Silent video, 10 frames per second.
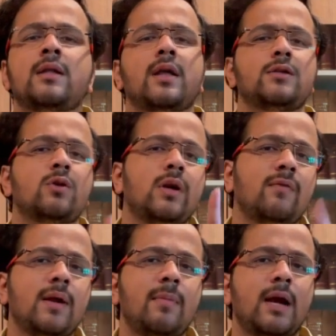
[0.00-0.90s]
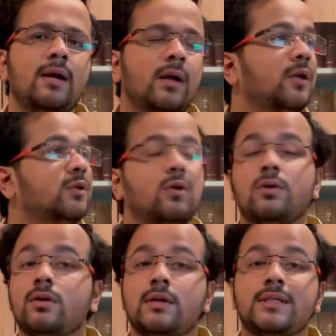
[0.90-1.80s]
There is only one bat.
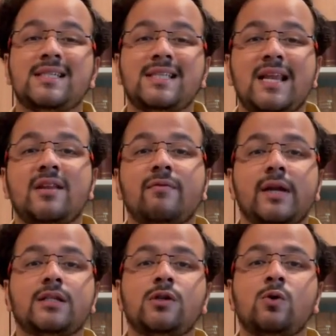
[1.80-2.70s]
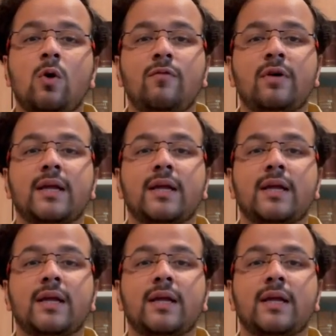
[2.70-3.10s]
So this is an invitation to offer.